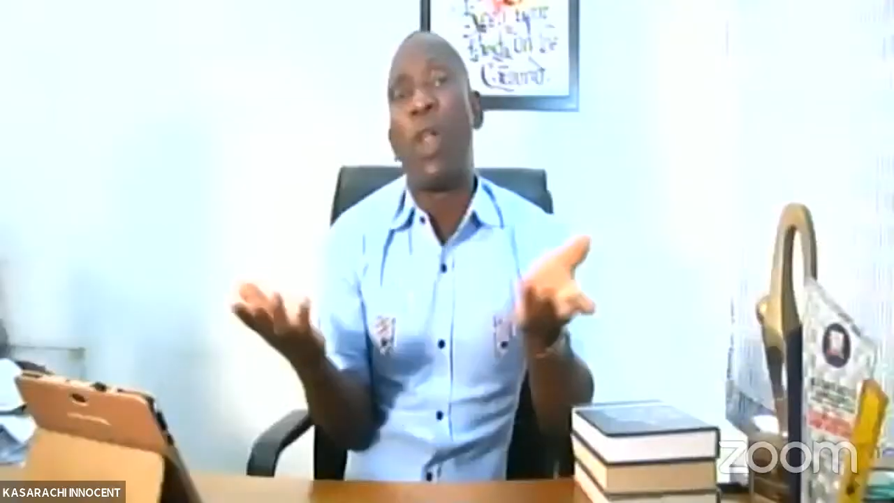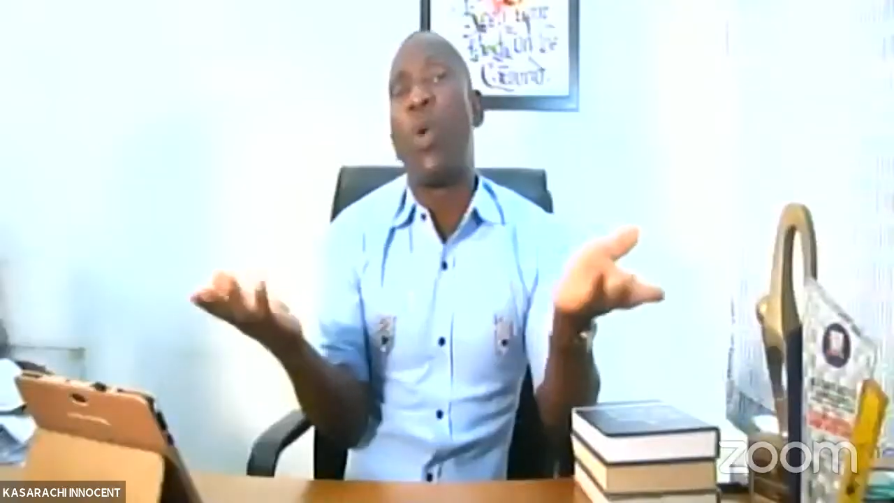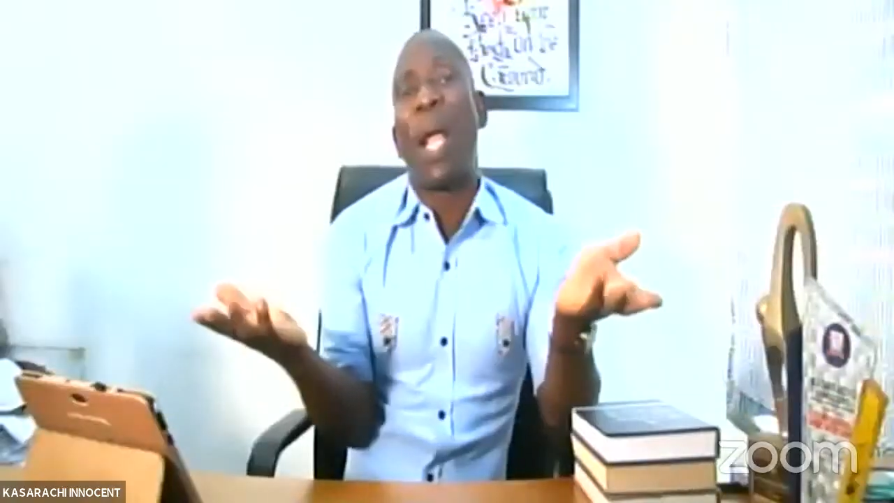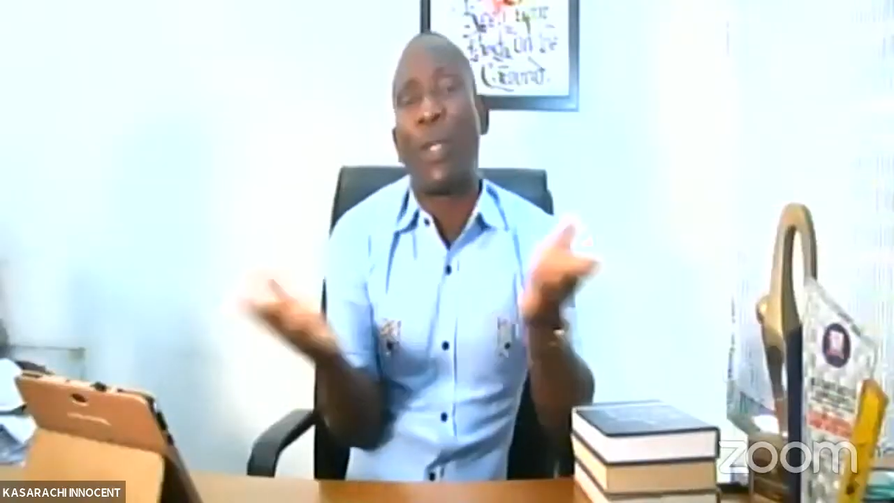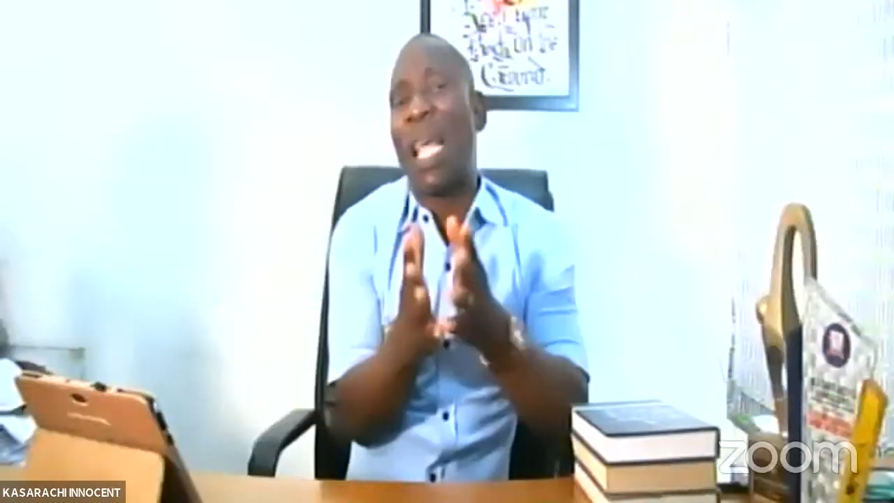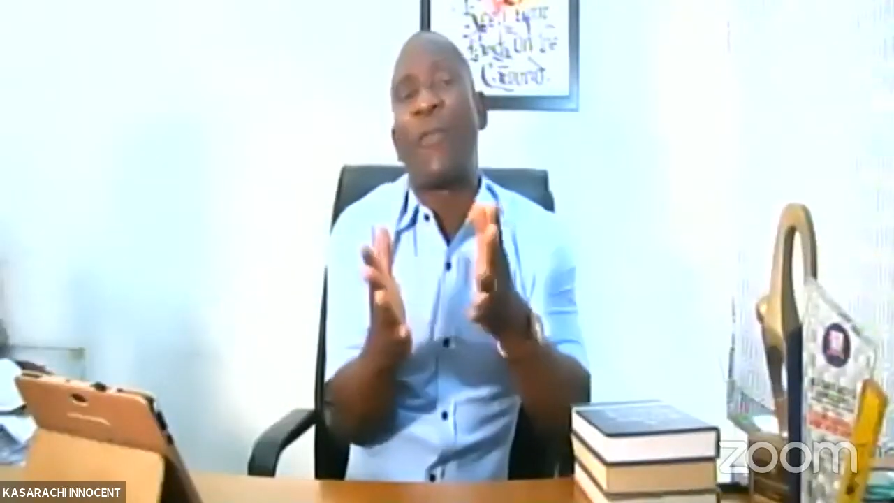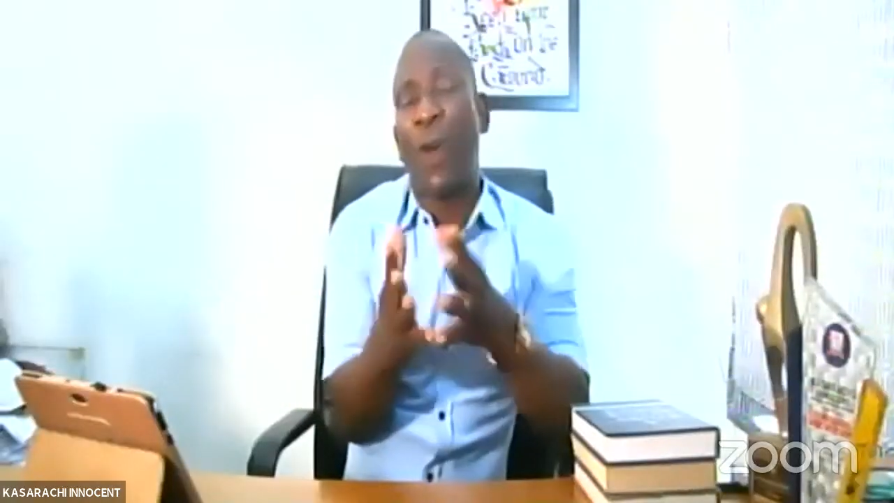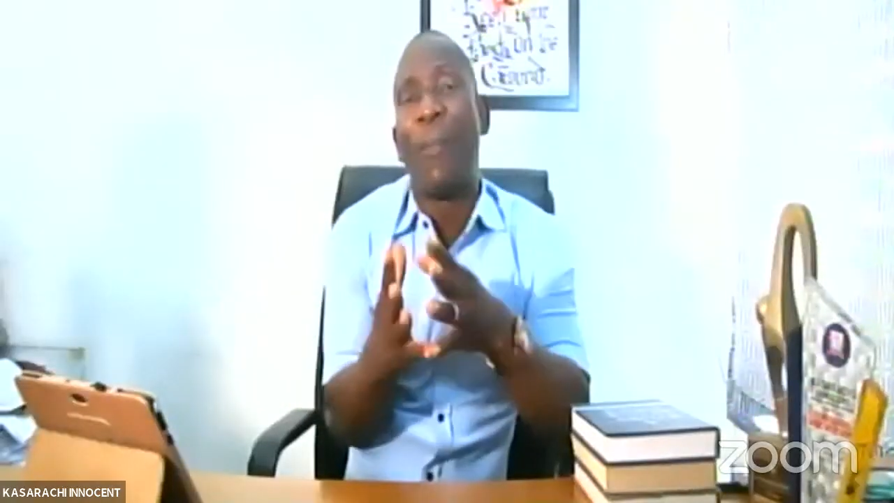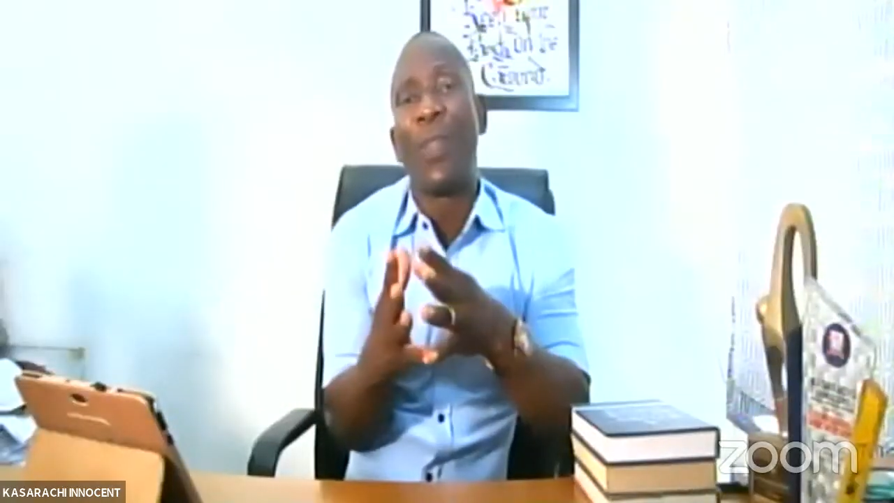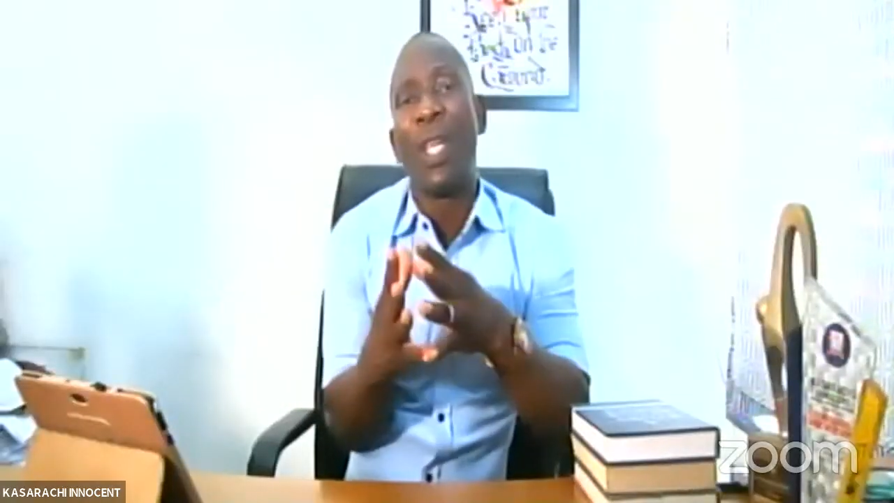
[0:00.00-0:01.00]
know where to start
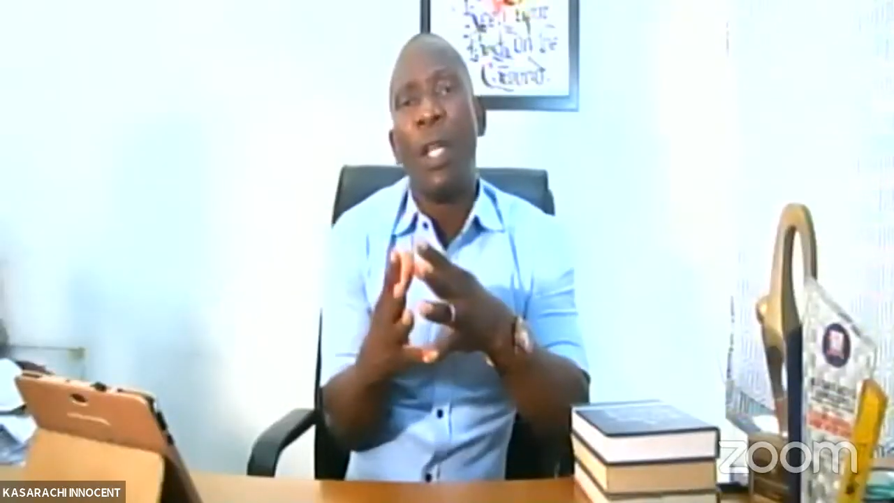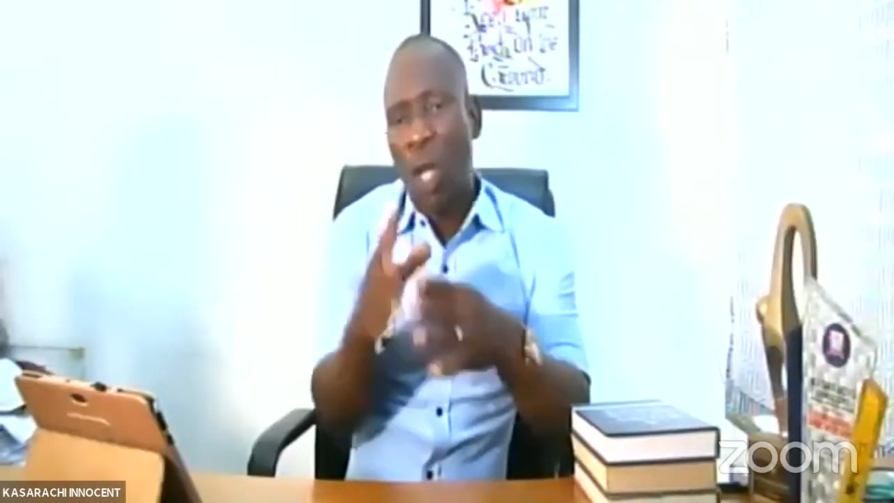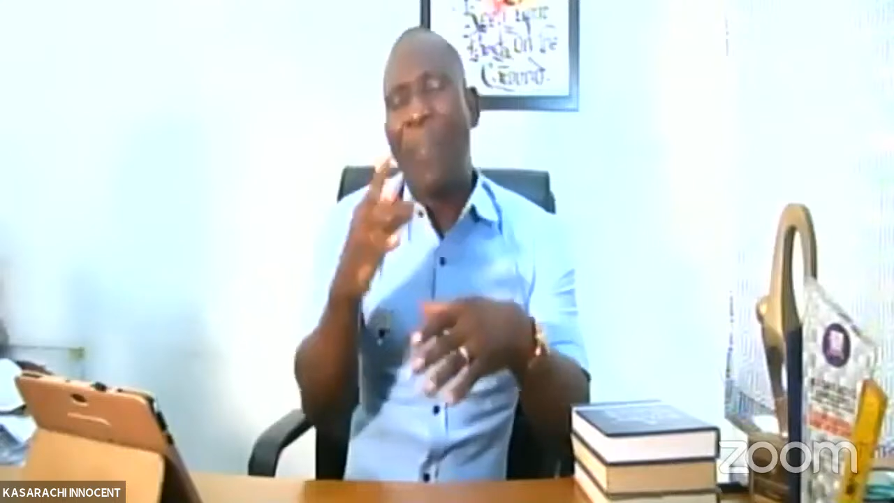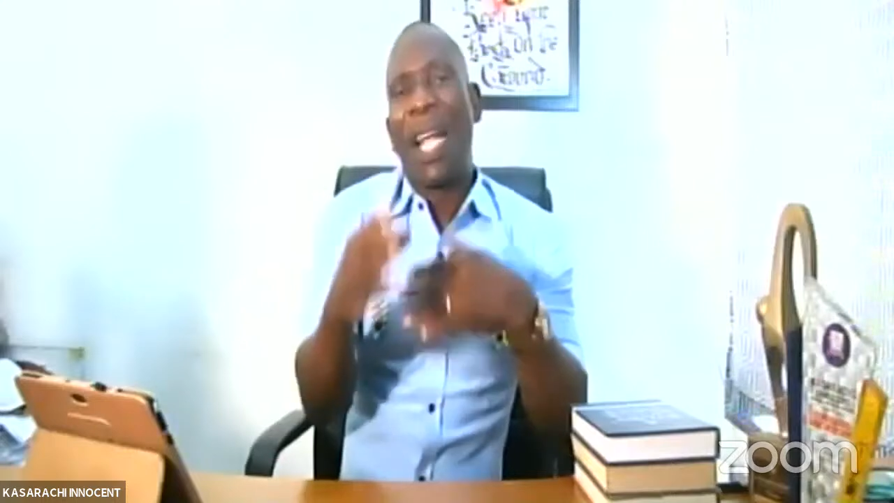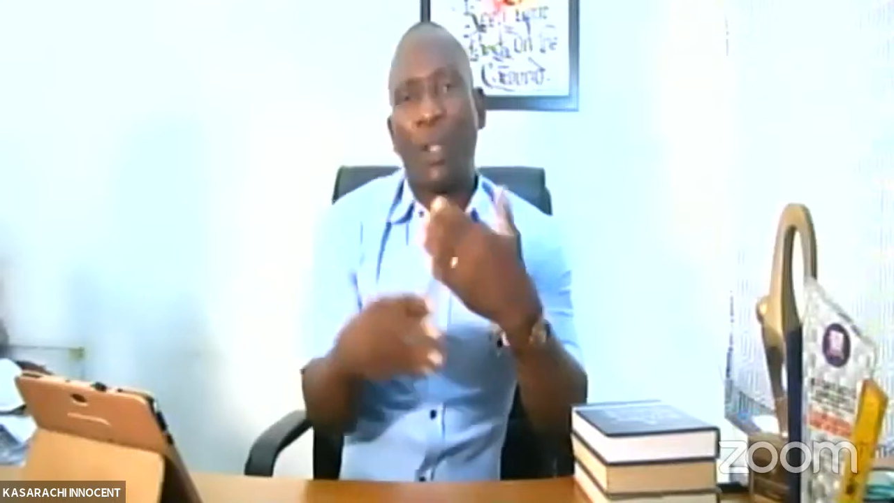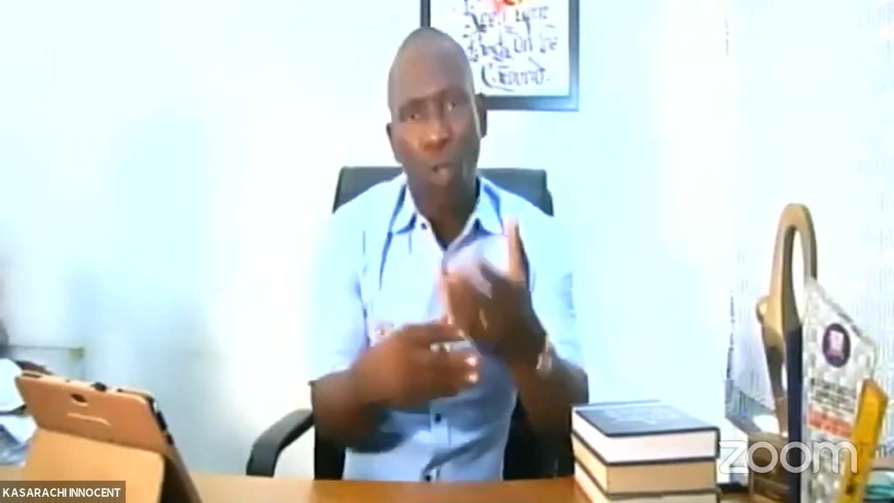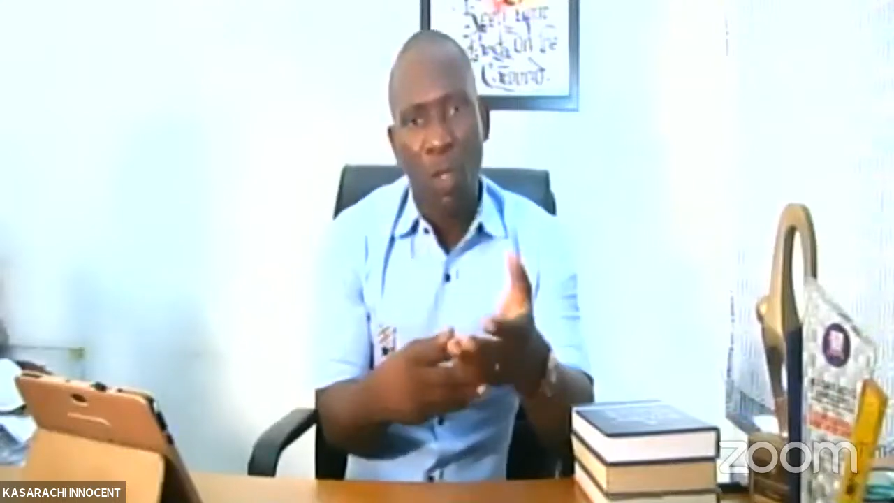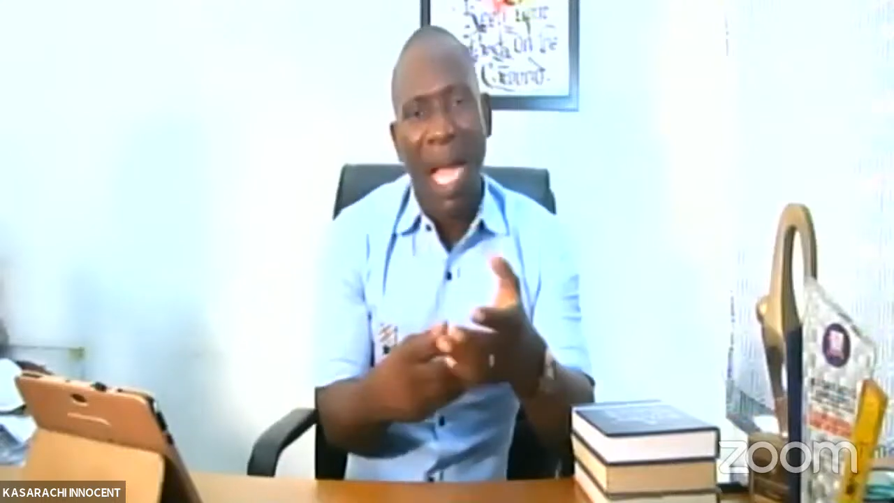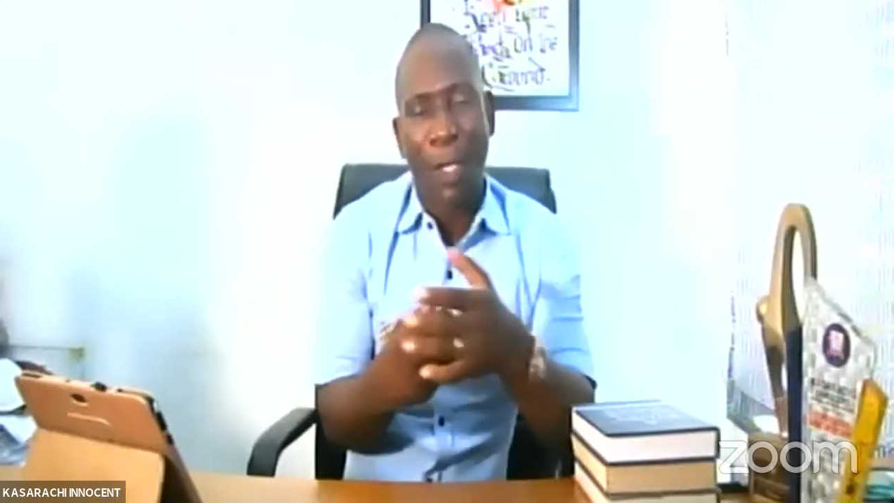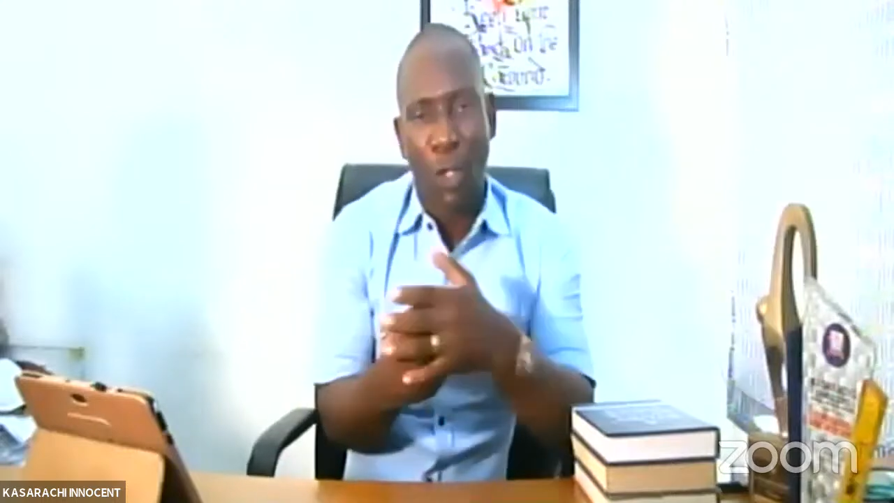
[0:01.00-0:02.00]
from. So I began to do
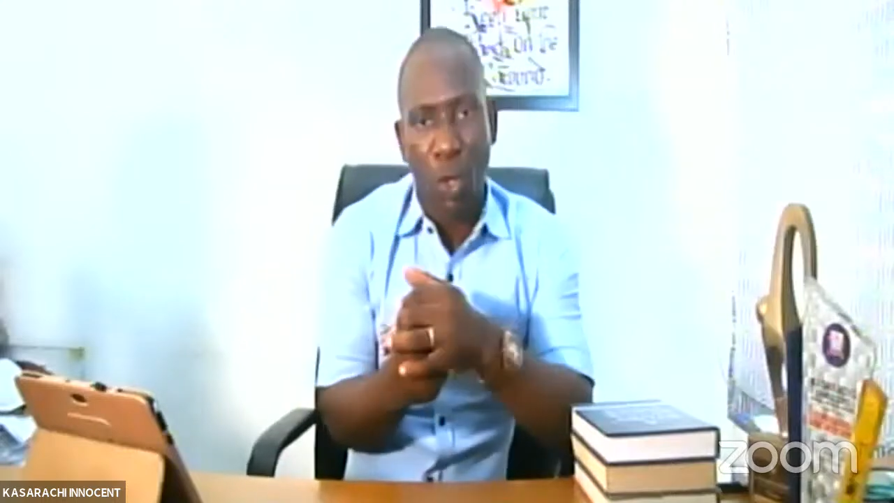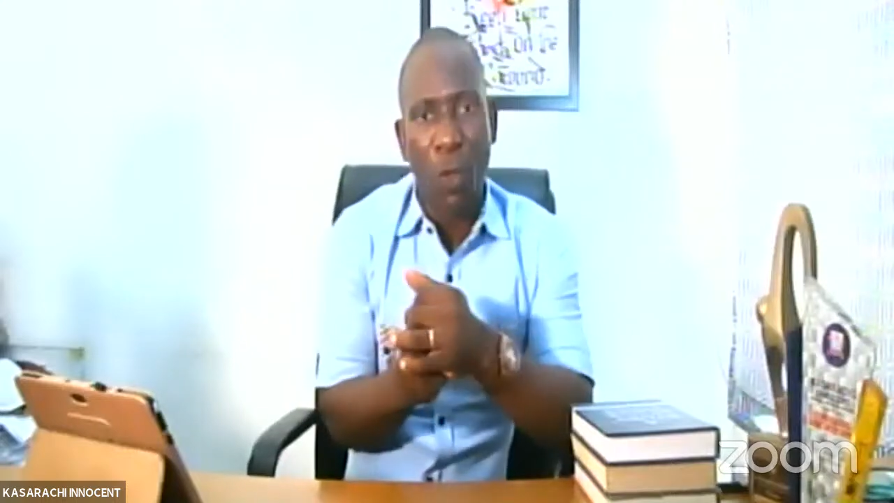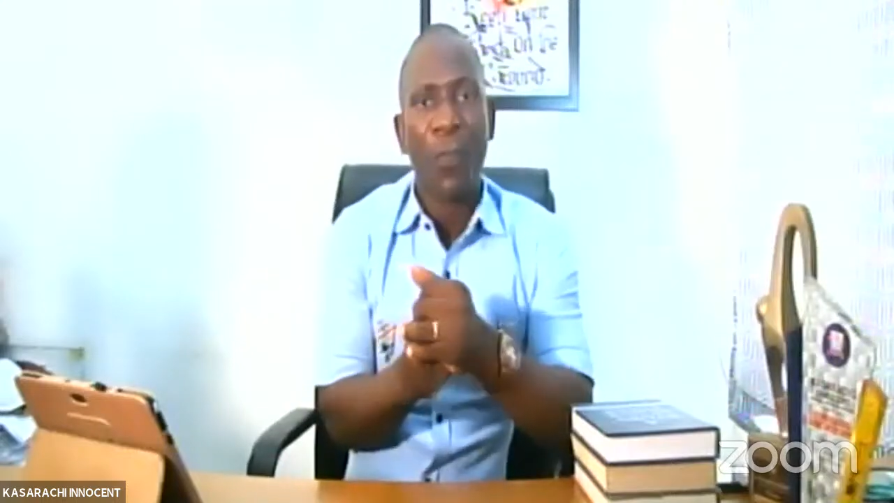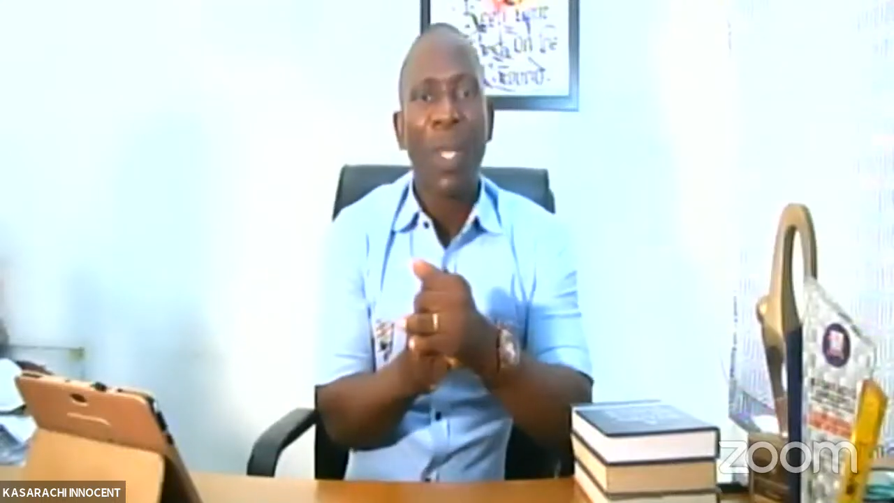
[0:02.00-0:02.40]
that too.